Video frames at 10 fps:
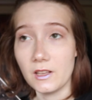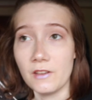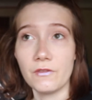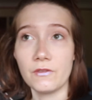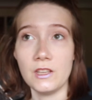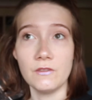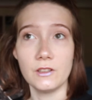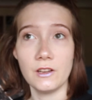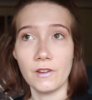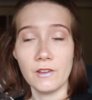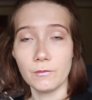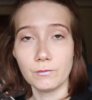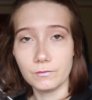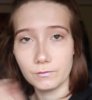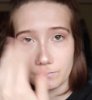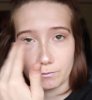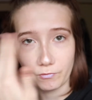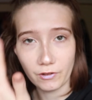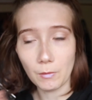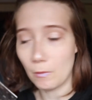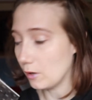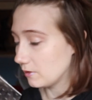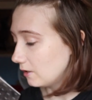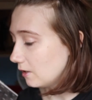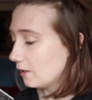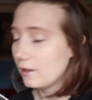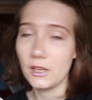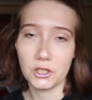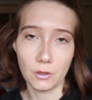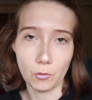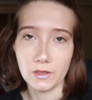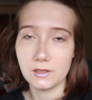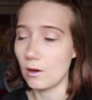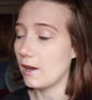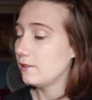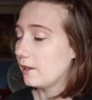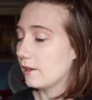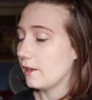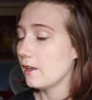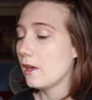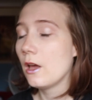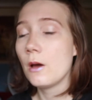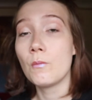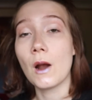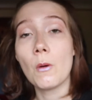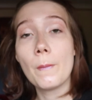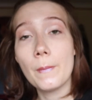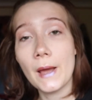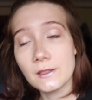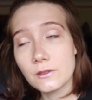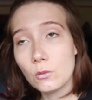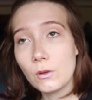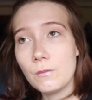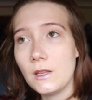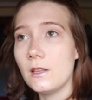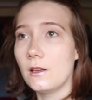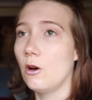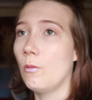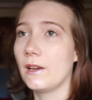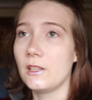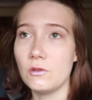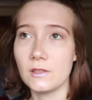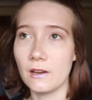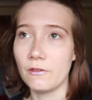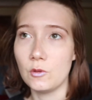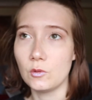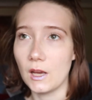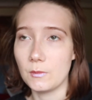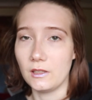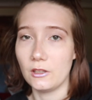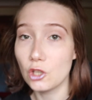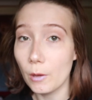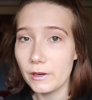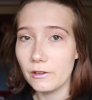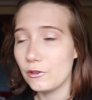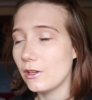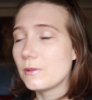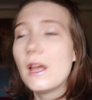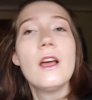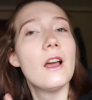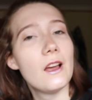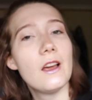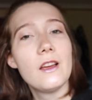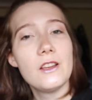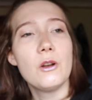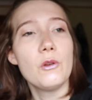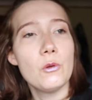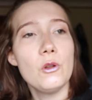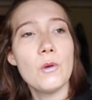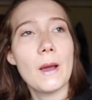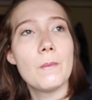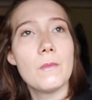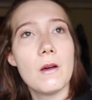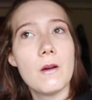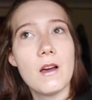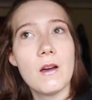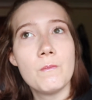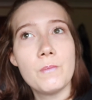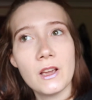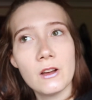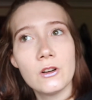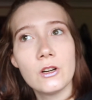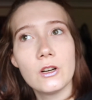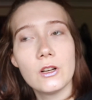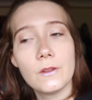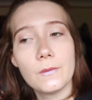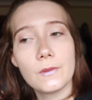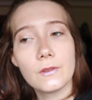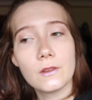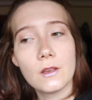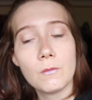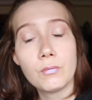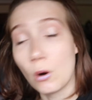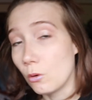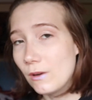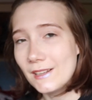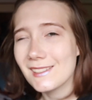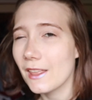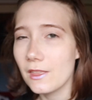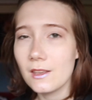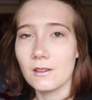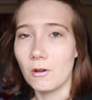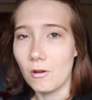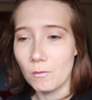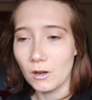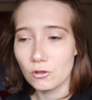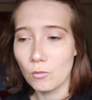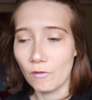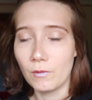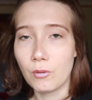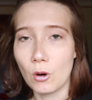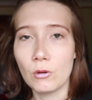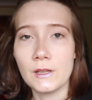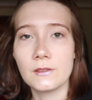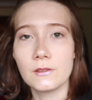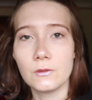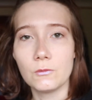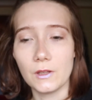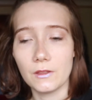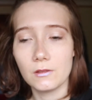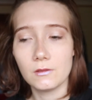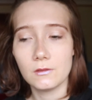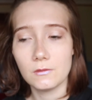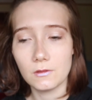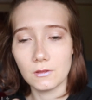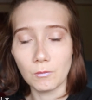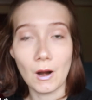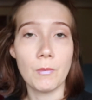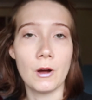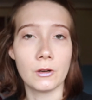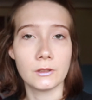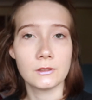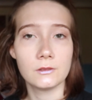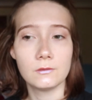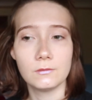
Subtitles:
If I even fill my brows in, which is not worth it. So I take a brow pencil with me. I hope I can use that a few times and then sharpen it a few times. You know, you get a bigger progress, I think, or much more of a progress with a brow product